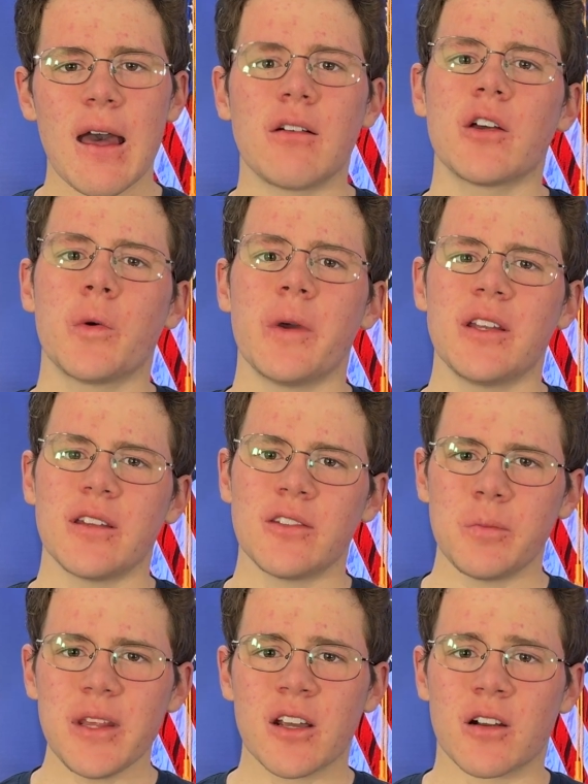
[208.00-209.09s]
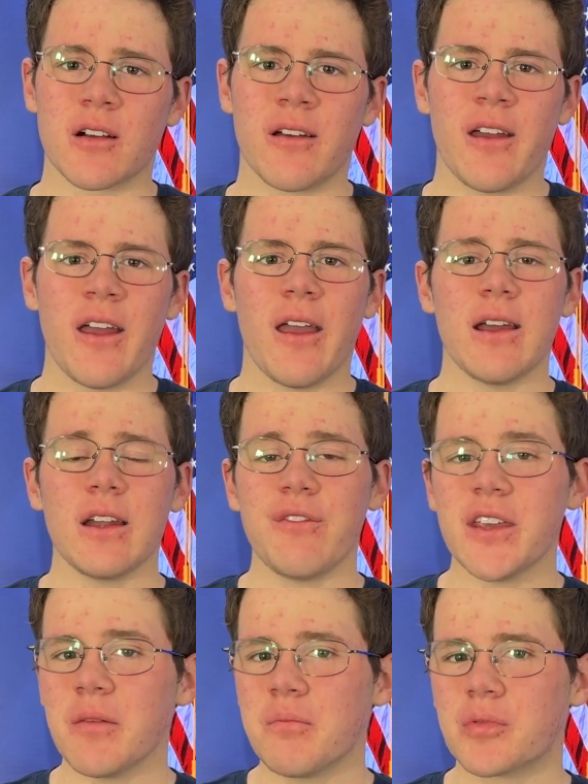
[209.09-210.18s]
eloquent speaker, and if he
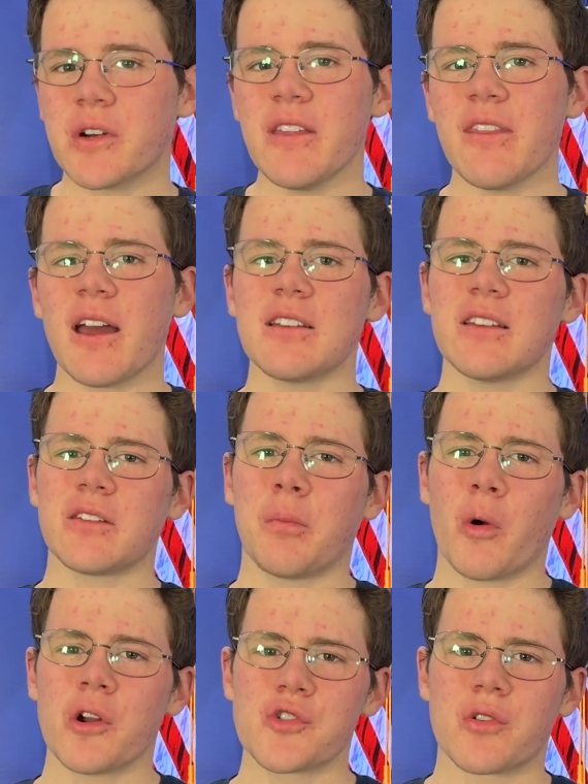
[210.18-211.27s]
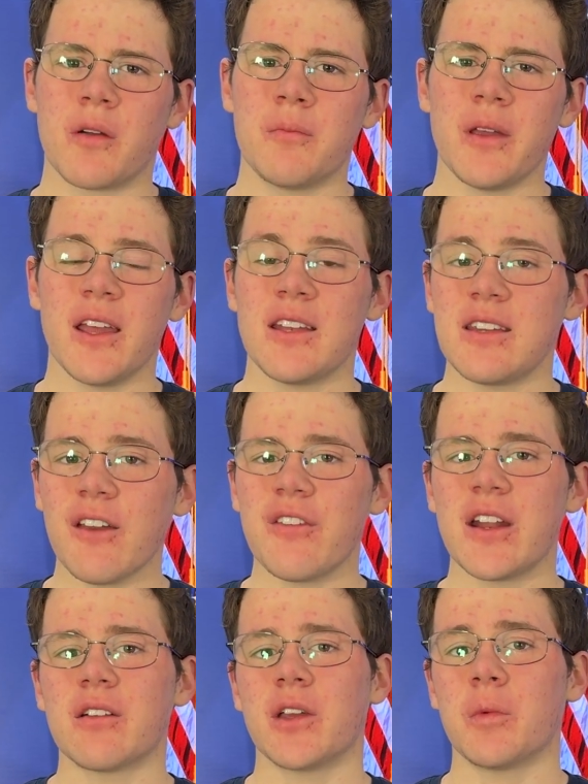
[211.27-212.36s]
can bring that to support Trump, it
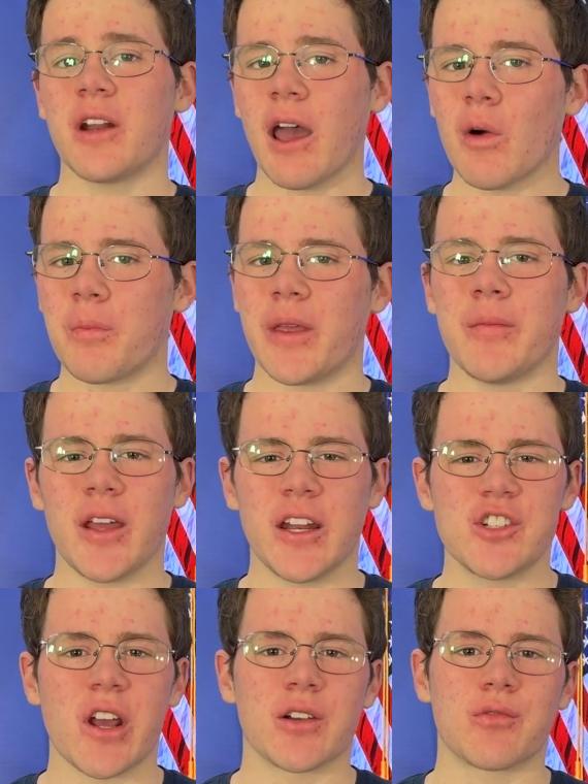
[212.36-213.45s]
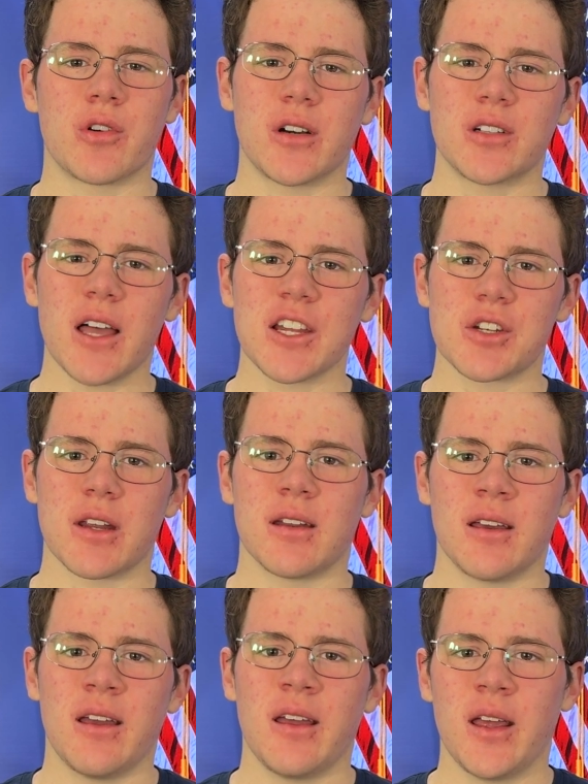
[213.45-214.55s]
definitely would help him in a general election.
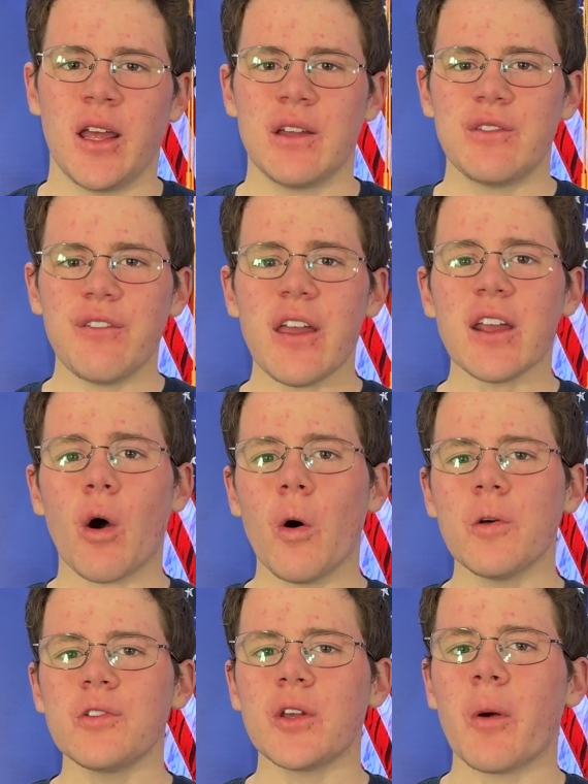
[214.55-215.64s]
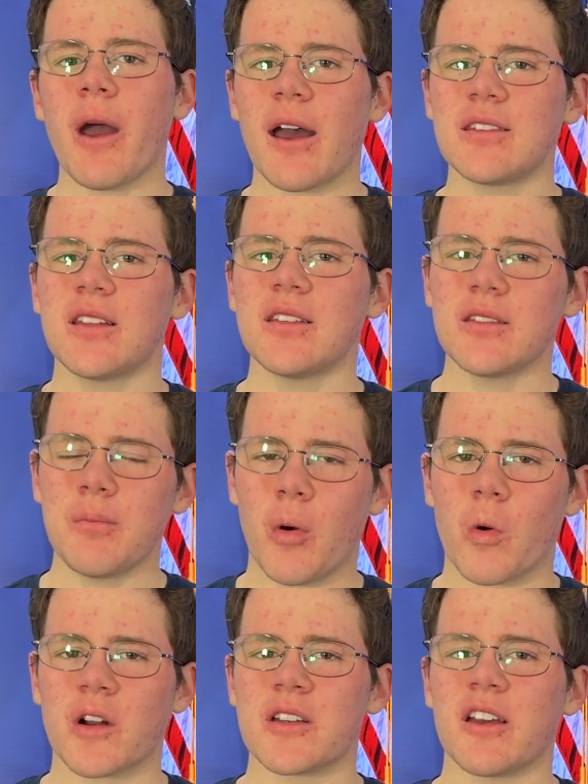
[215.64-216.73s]
Vivek also has the
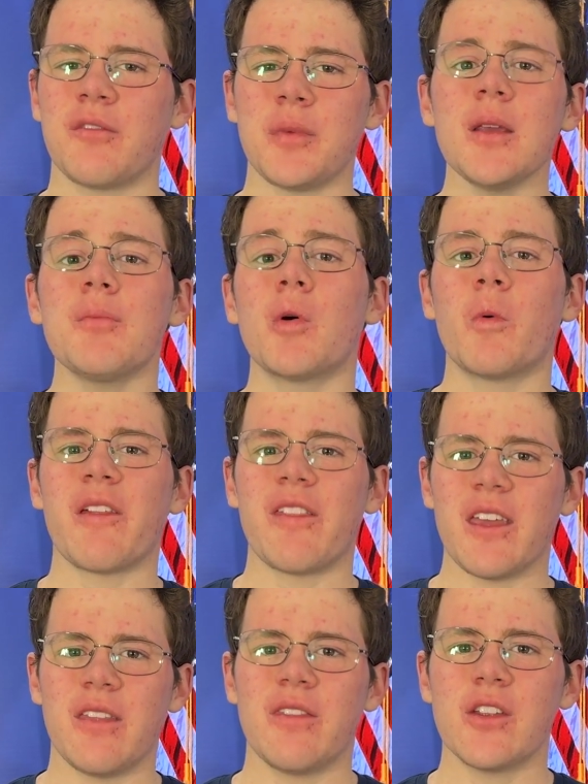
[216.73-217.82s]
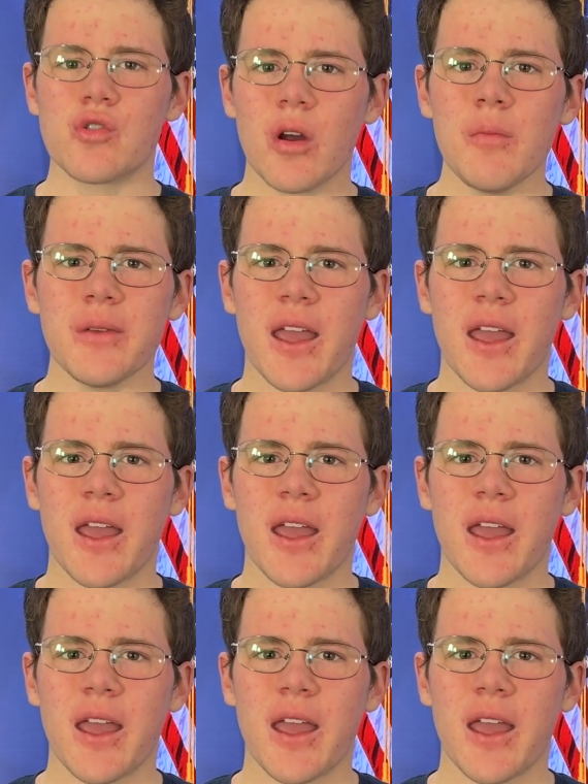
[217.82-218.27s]
support of people within the Trump